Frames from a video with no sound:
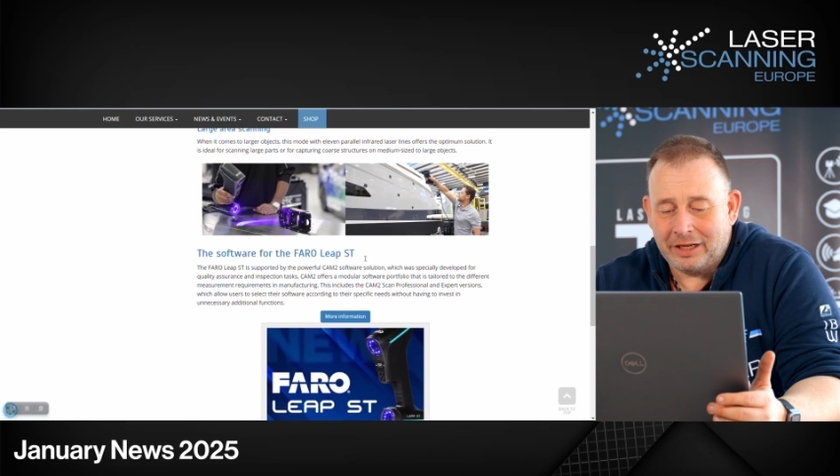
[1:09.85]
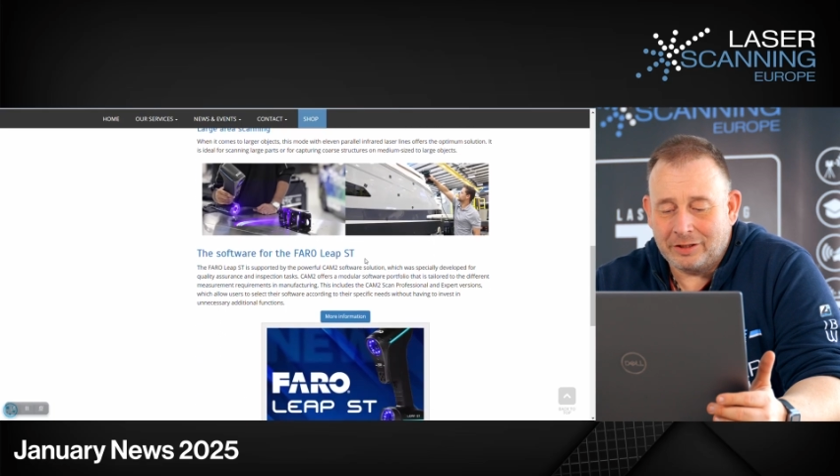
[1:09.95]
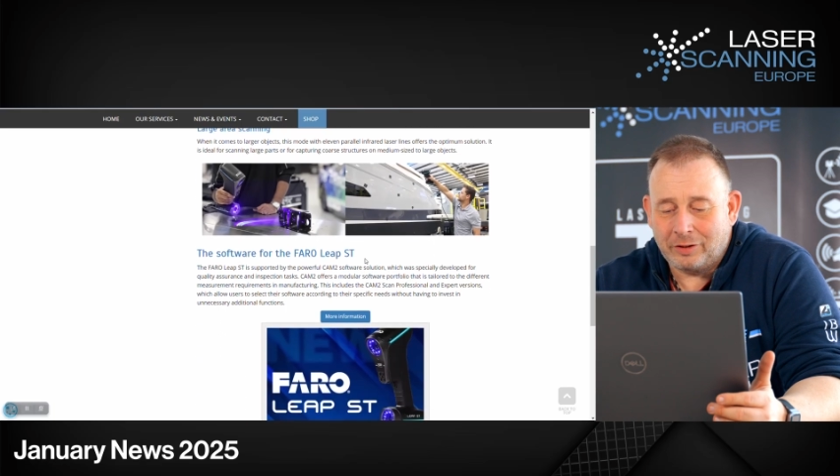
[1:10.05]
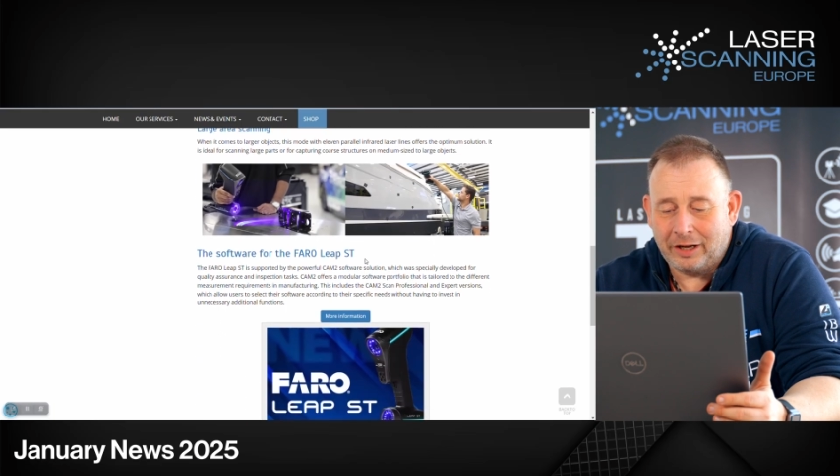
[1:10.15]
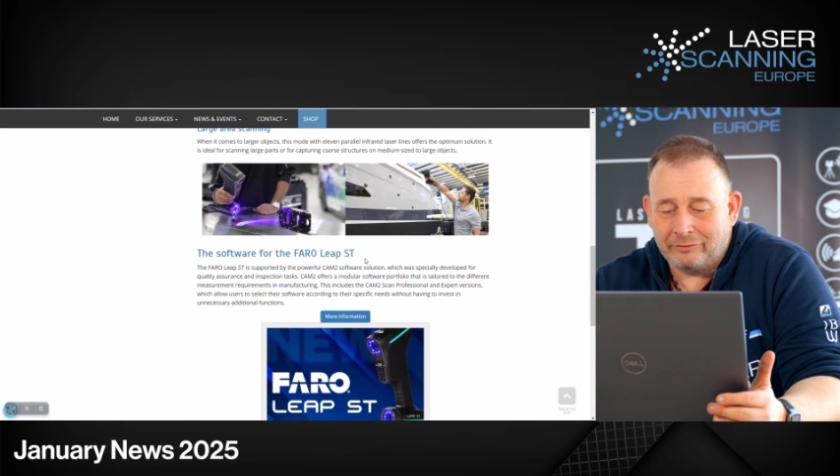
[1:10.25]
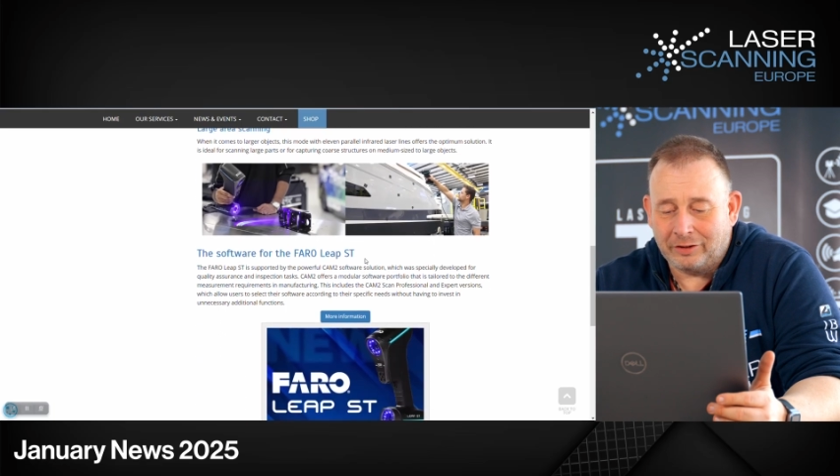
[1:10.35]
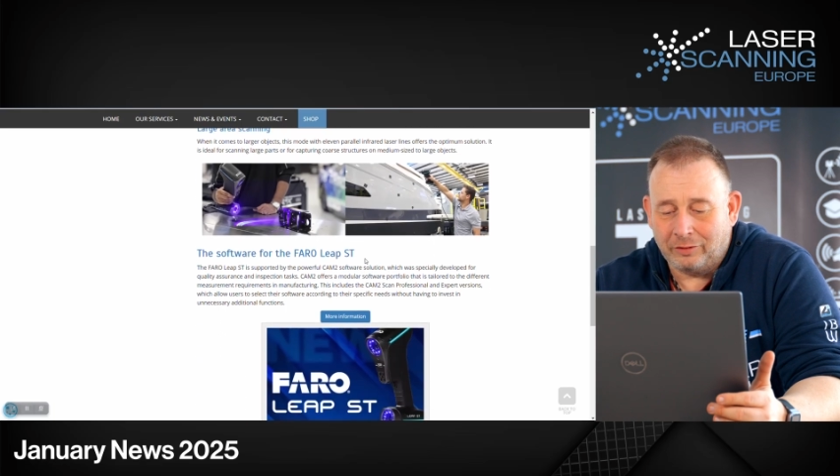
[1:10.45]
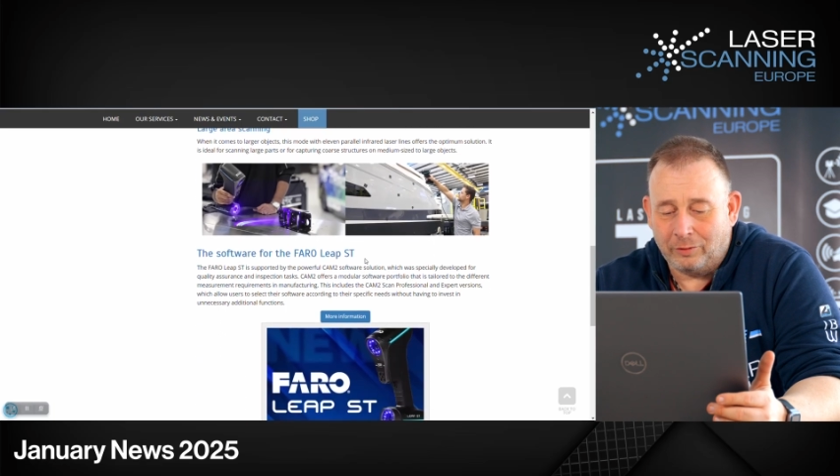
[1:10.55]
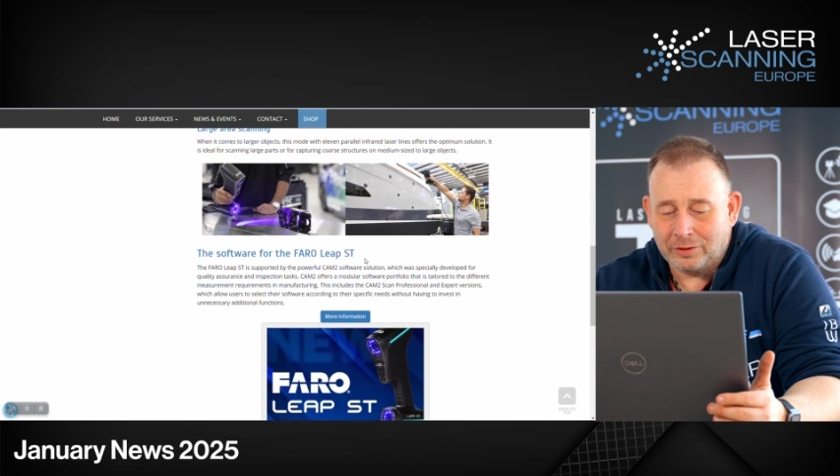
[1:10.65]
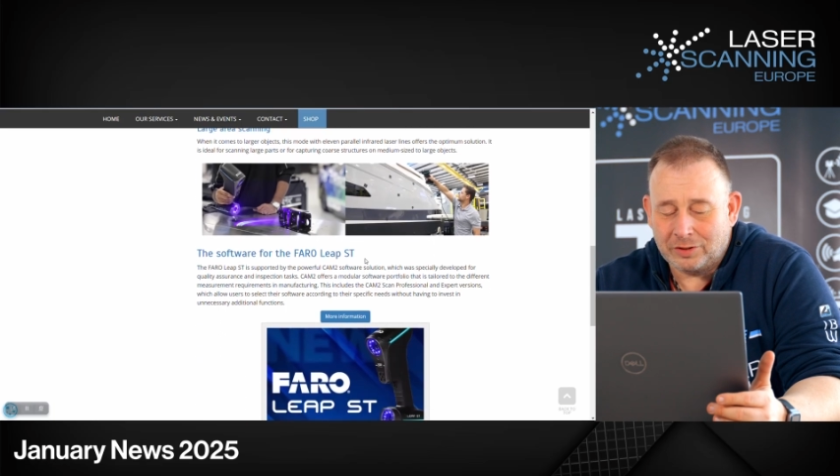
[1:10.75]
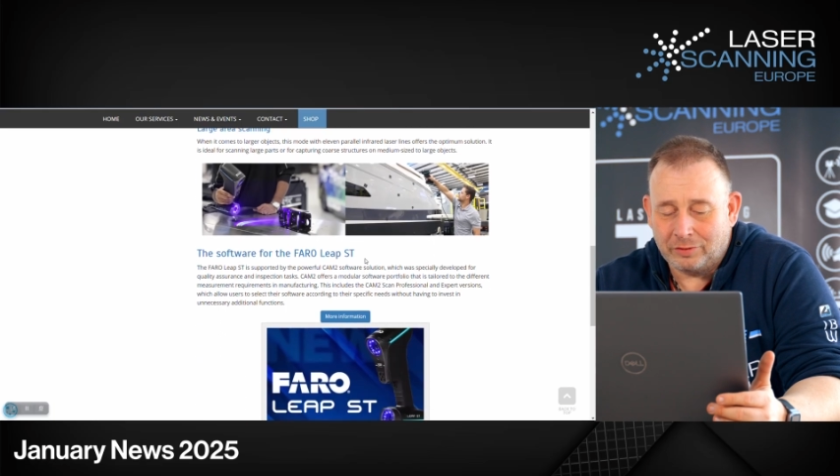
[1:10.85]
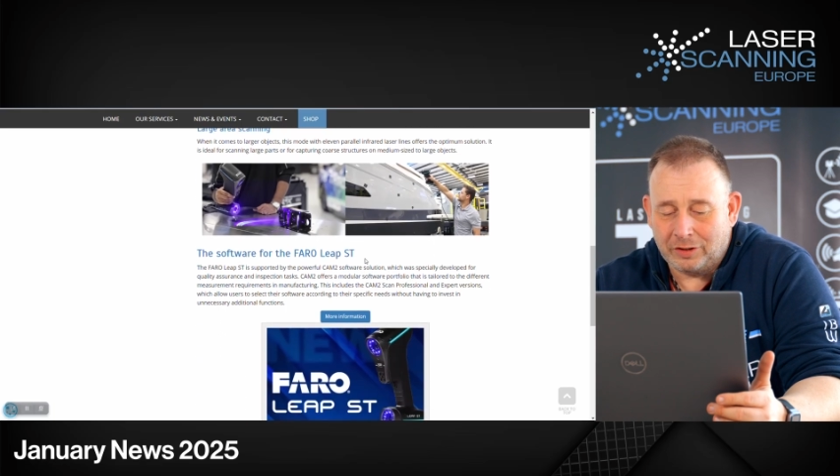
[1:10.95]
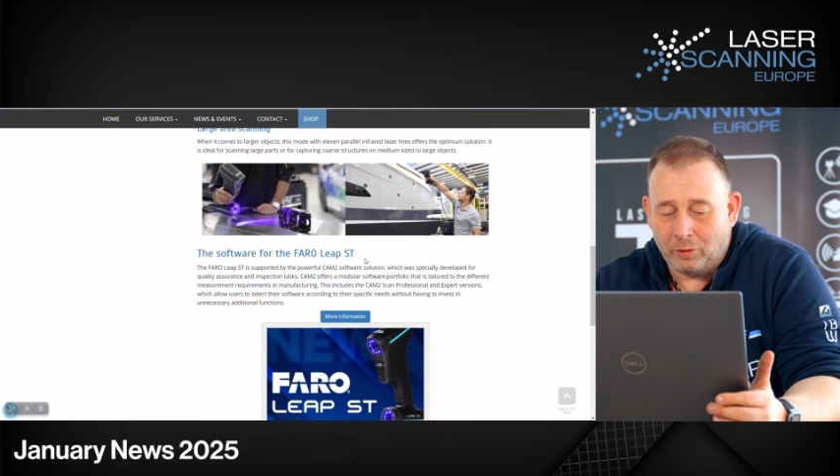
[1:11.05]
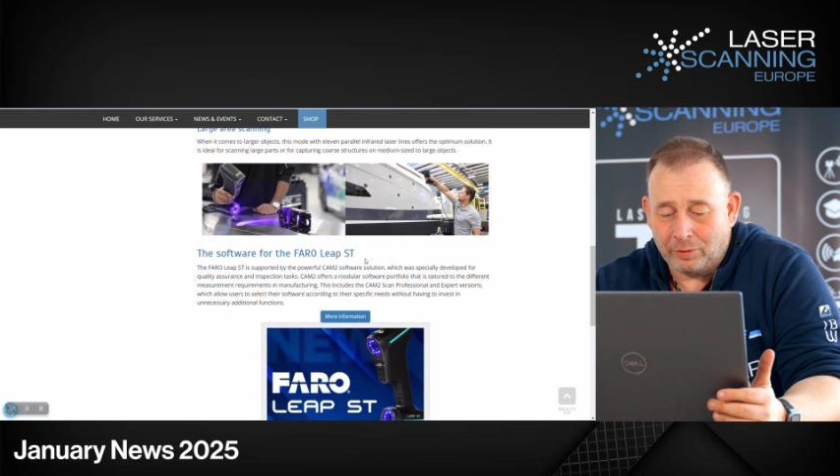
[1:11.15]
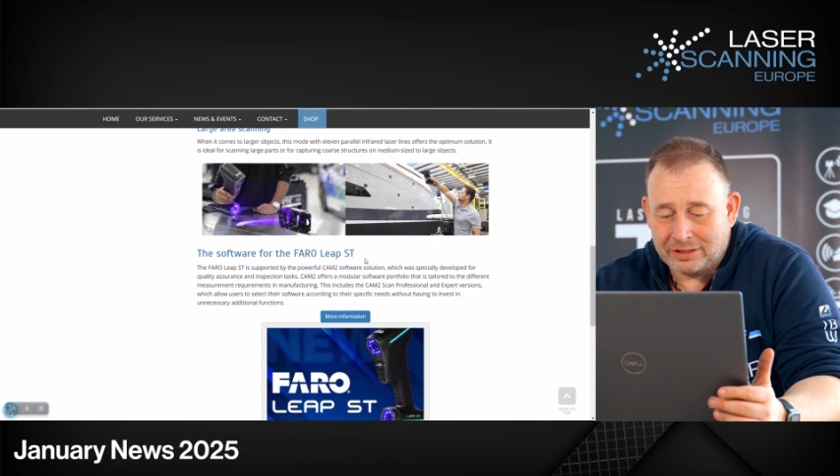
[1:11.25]
and you have also
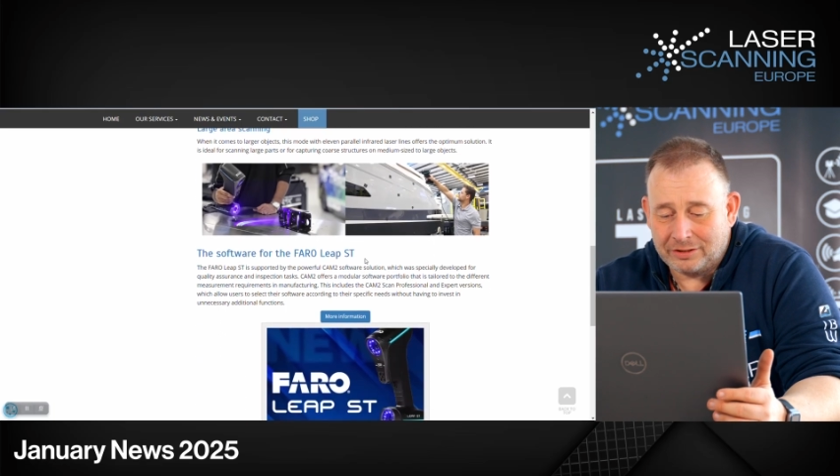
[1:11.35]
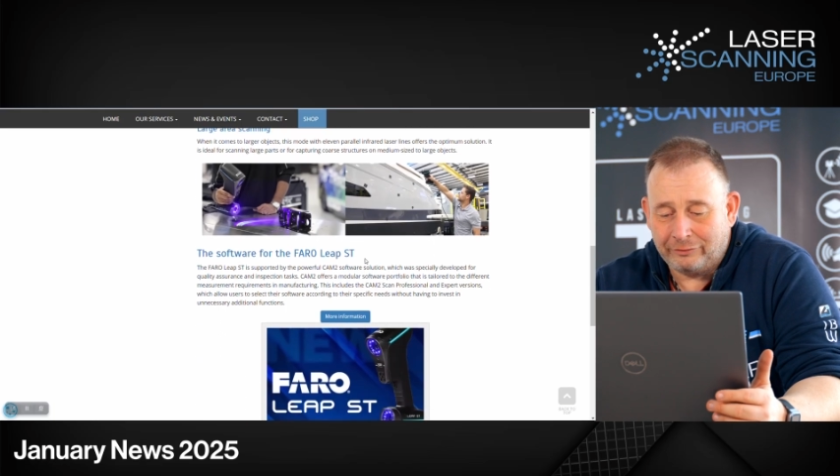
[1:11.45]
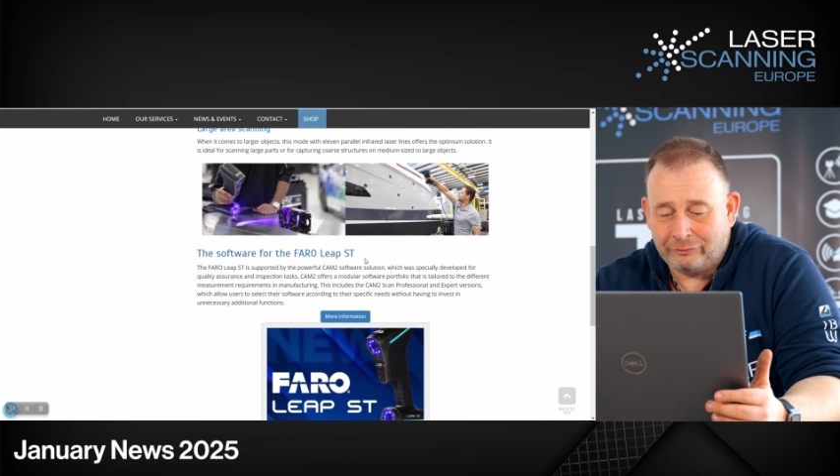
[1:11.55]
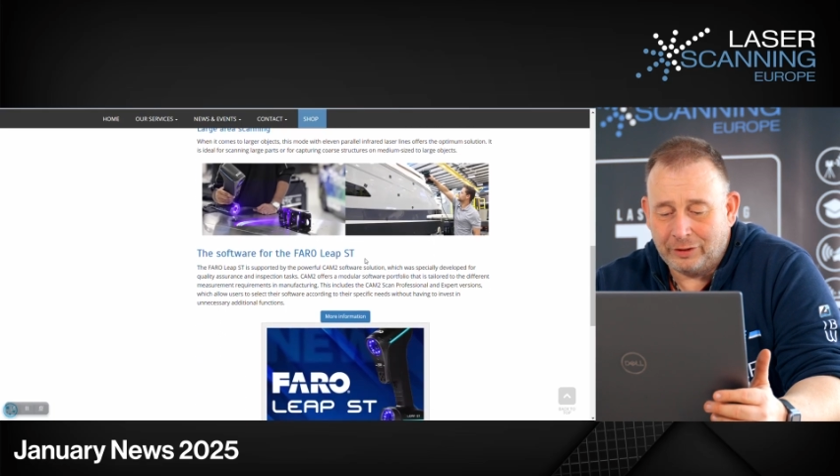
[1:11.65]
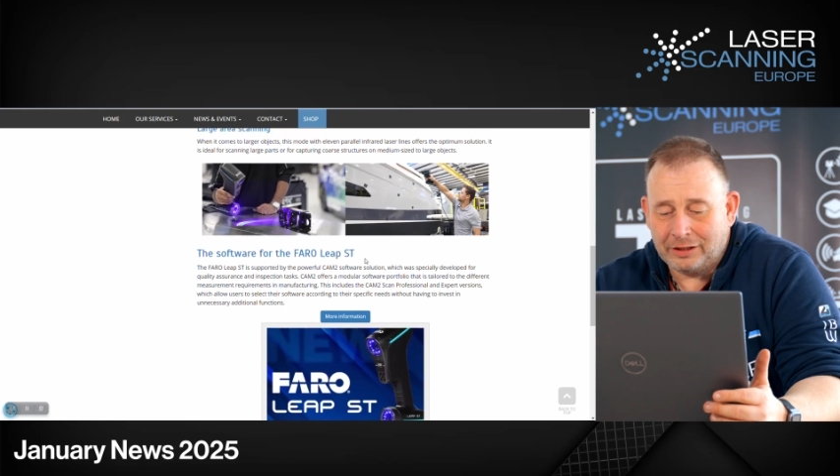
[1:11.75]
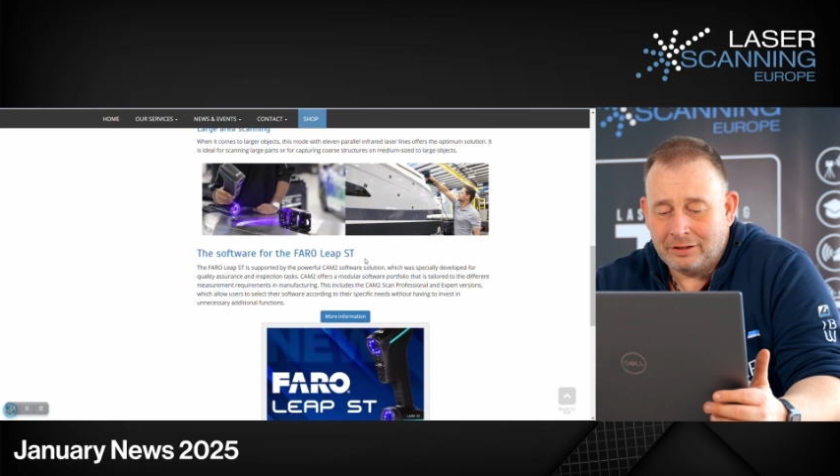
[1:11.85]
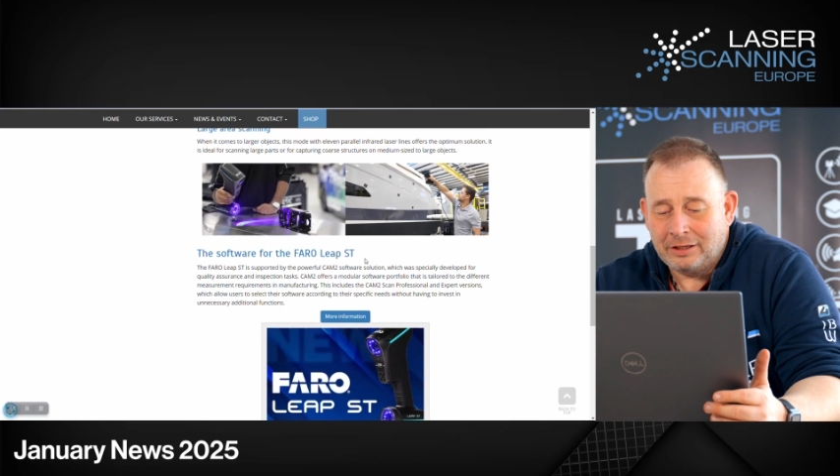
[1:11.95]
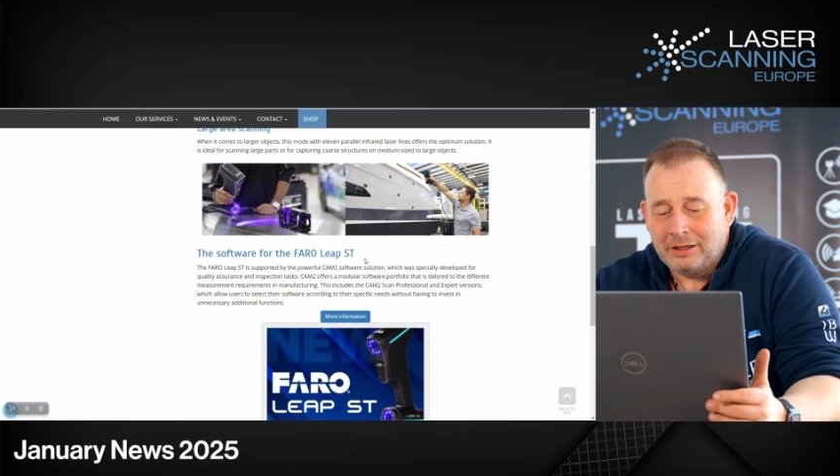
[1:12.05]
an own software.